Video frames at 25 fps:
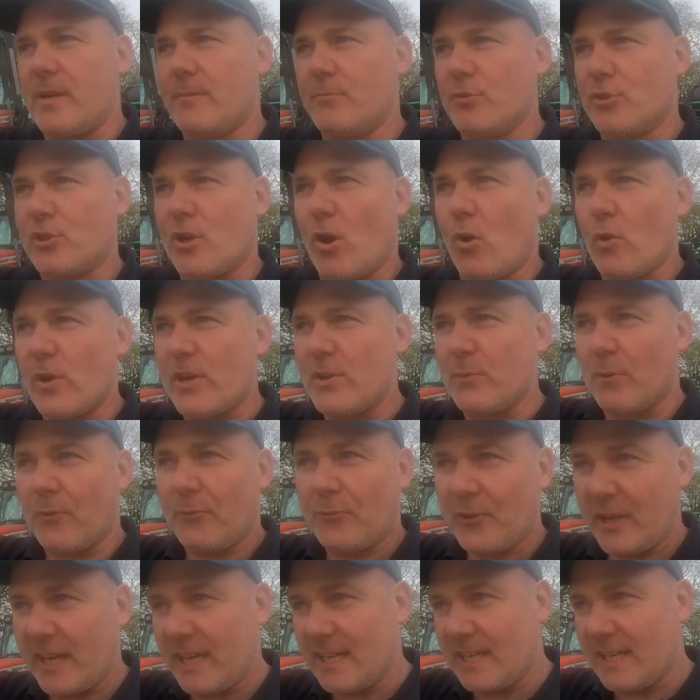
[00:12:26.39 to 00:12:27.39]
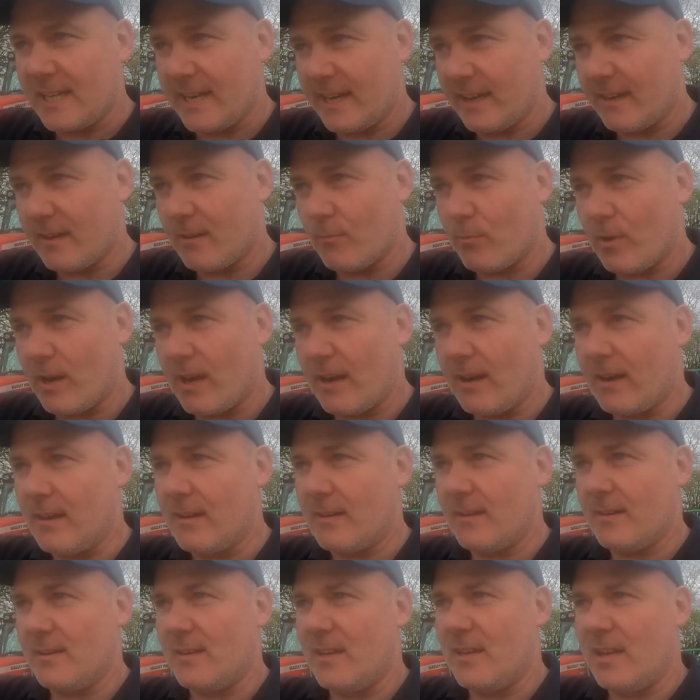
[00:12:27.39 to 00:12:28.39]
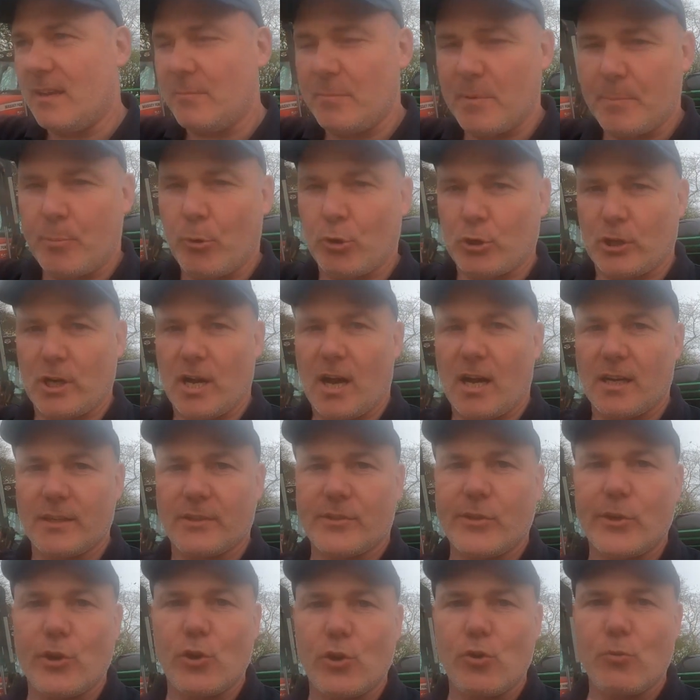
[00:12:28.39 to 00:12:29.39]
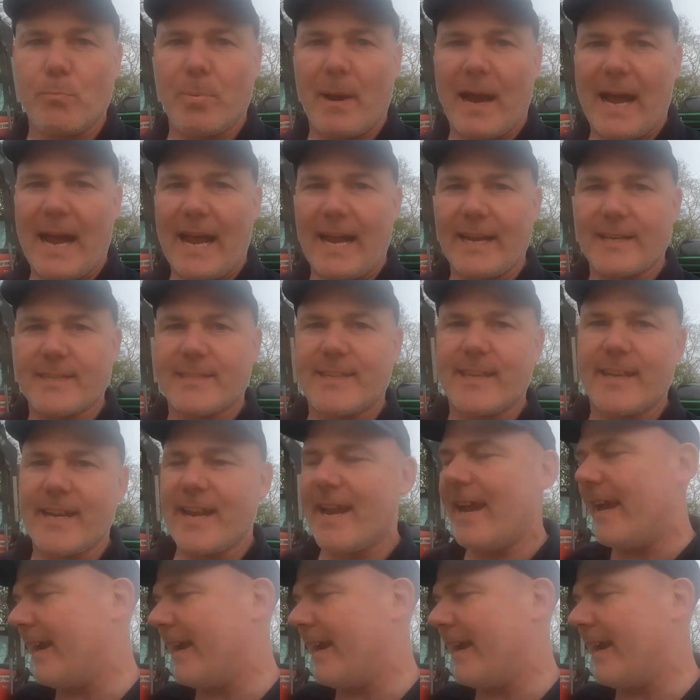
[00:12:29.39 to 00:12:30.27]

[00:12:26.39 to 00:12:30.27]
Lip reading: I'm just going into a field here where I'll be putting on 2 bags to the